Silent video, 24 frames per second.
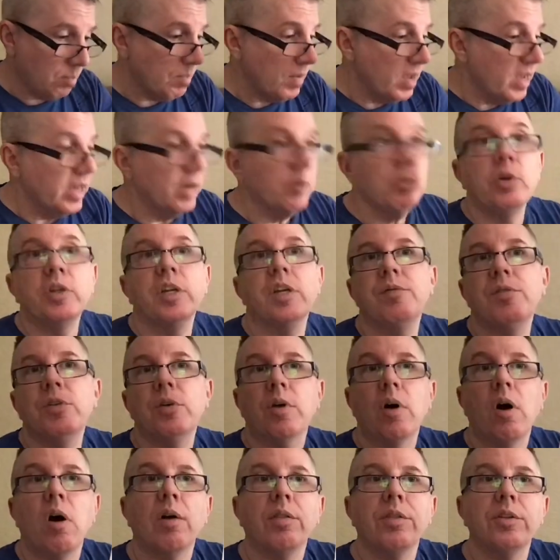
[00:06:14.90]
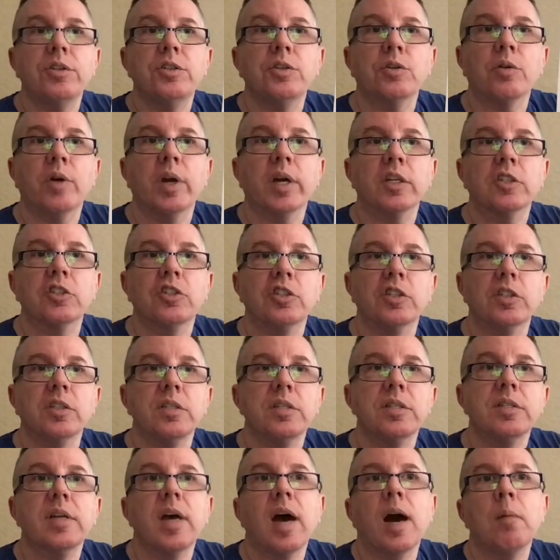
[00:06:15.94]
It will give you all the
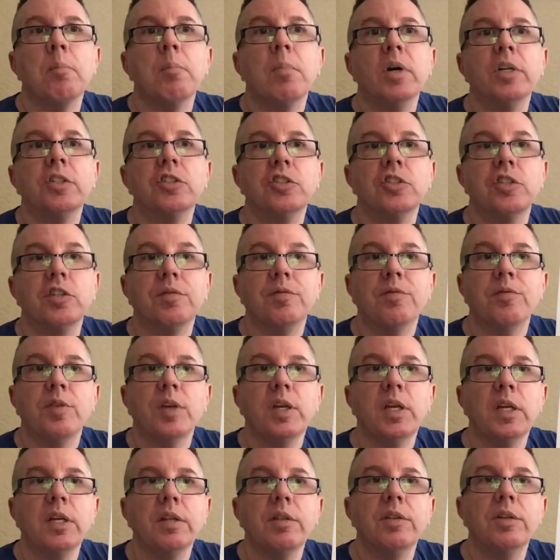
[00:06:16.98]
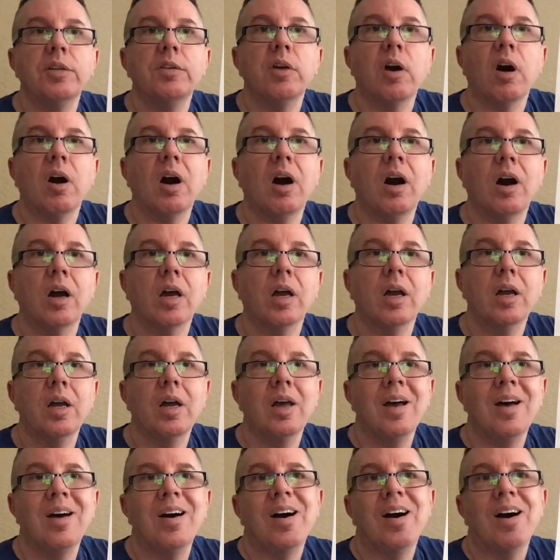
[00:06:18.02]
directions, how much to feed the dog
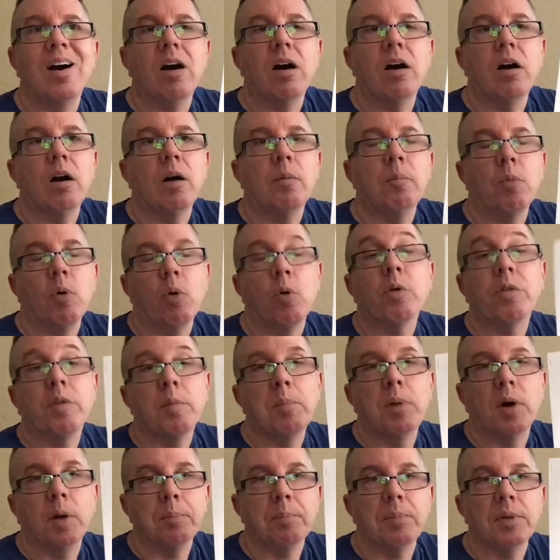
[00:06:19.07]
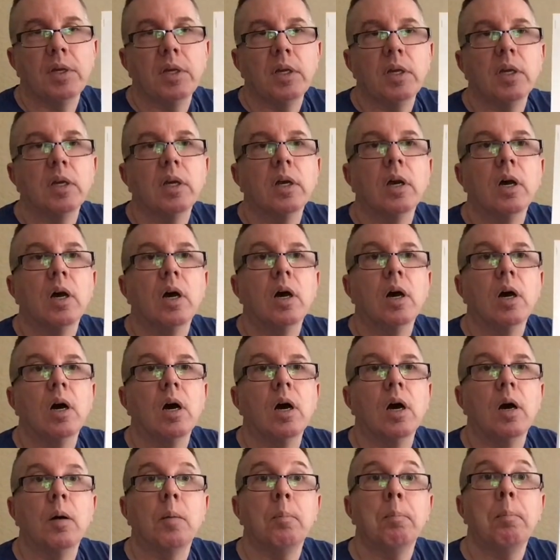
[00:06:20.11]
or the puppy
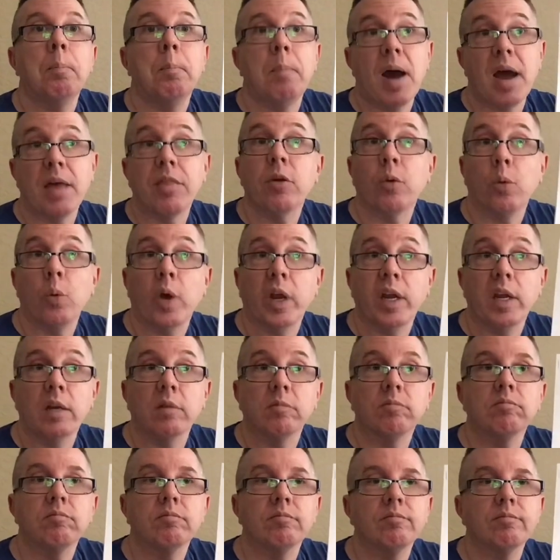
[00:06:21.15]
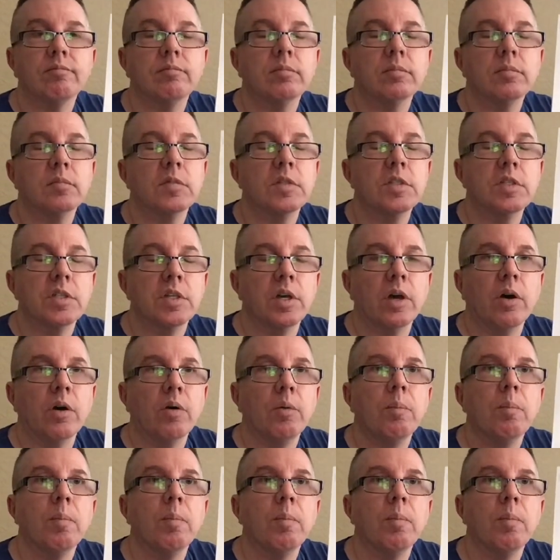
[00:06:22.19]
by their weight. So